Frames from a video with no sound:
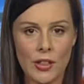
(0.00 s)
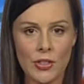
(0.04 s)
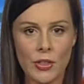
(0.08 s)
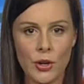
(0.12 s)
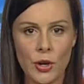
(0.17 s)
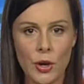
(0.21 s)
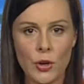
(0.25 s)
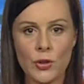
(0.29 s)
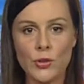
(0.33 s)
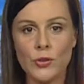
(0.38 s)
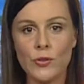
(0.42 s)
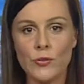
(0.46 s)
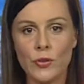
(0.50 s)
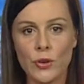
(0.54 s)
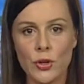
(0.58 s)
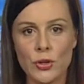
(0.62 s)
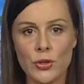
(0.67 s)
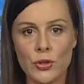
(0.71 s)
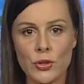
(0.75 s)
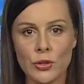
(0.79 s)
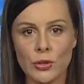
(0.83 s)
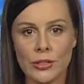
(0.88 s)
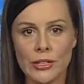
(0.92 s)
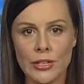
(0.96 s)
The
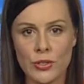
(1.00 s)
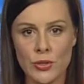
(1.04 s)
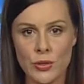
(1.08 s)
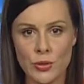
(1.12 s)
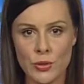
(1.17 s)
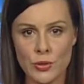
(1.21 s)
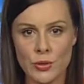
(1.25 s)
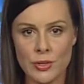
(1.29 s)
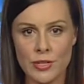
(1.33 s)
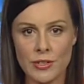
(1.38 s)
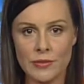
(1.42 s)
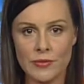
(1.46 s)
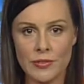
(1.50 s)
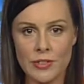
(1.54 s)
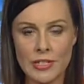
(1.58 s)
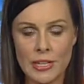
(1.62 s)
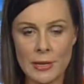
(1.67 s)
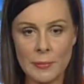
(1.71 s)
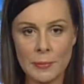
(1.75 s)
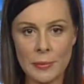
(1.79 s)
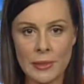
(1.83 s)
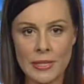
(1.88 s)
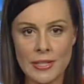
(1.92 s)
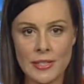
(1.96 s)
controversial issues of
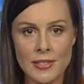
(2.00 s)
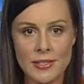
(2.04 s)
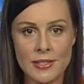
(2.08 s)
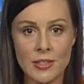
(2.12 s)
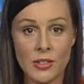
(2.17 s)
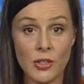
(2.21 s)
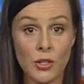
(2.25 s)
Tiplers,